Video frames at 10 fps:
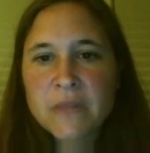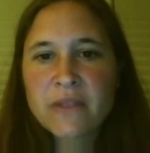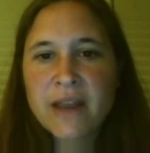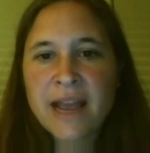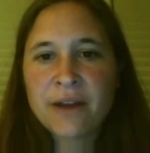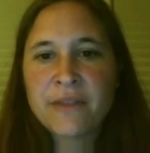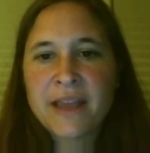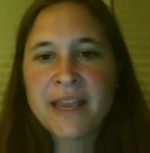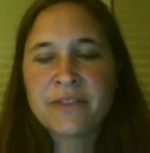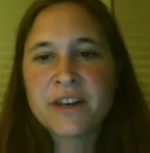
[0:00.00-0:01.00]
how do
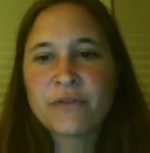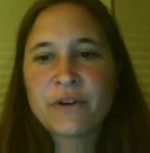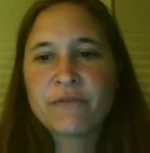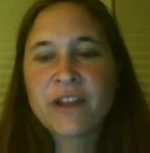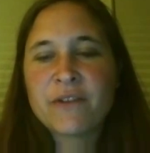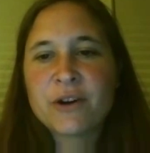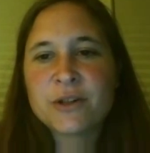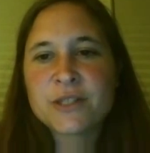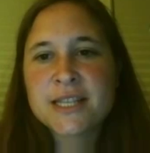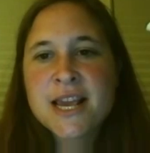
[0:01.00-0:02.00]
they get the different
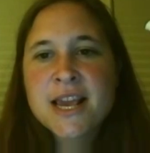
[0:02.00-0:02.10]
flavors?